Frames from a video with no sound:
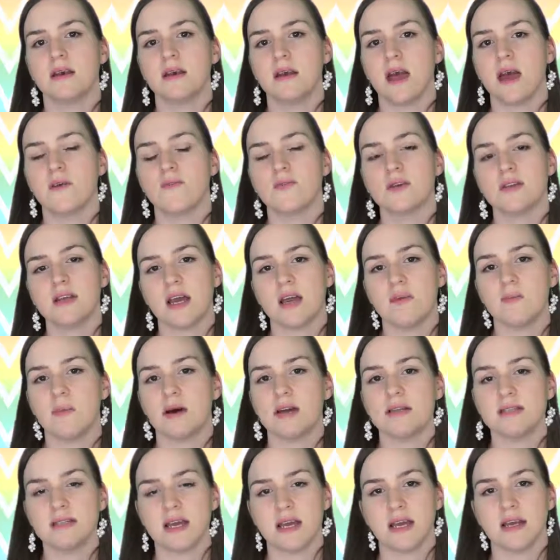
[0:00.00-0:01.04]
everyday
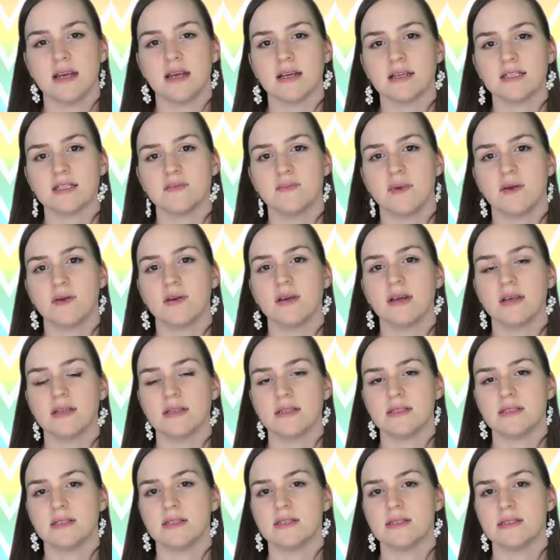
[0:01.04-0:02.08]
mundane
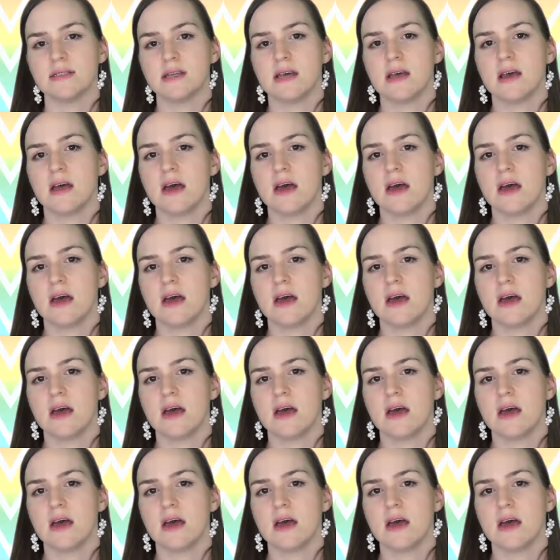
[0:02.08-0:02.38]
experiences